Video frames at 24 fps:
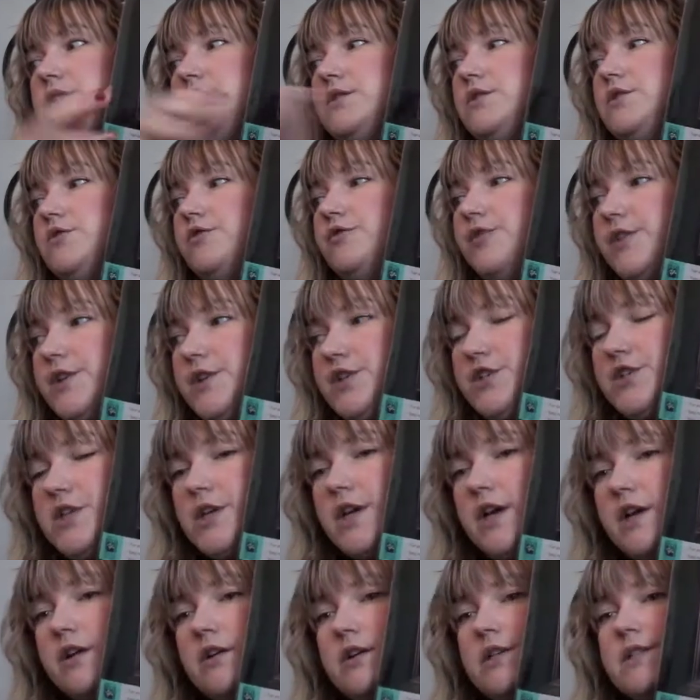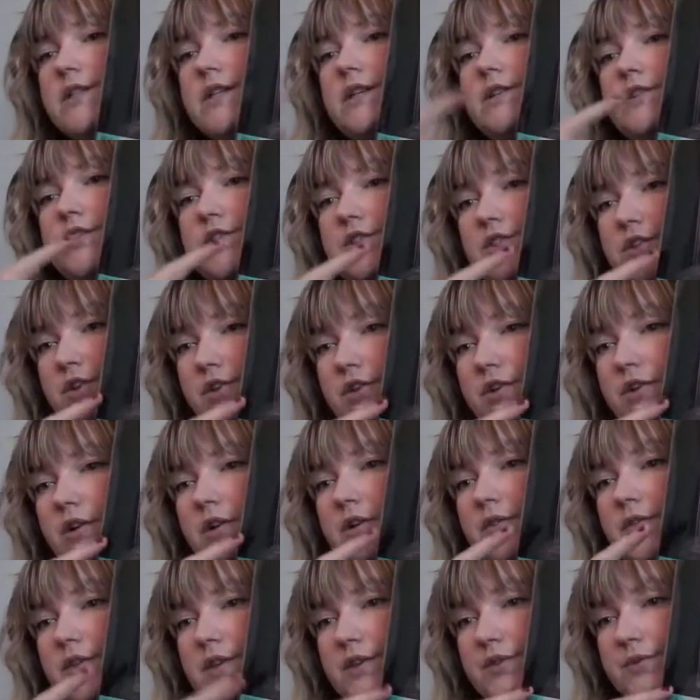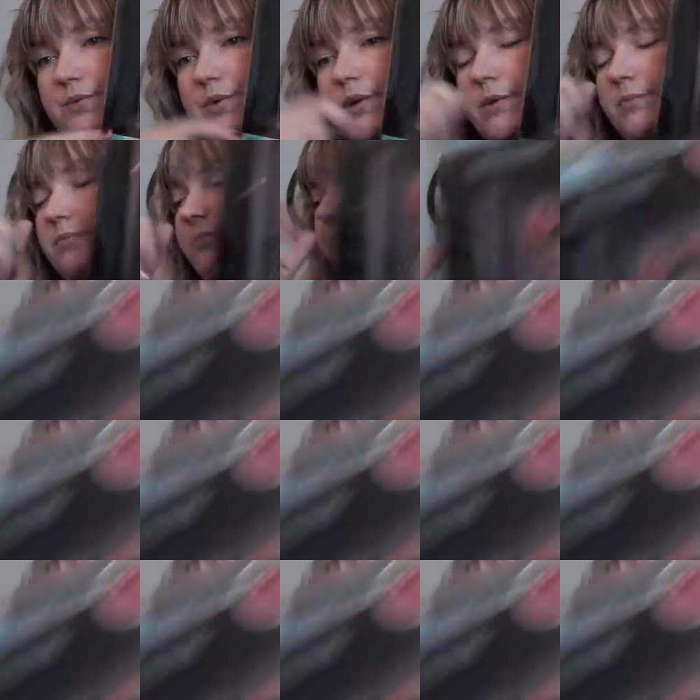to finish the carrots and start on this one.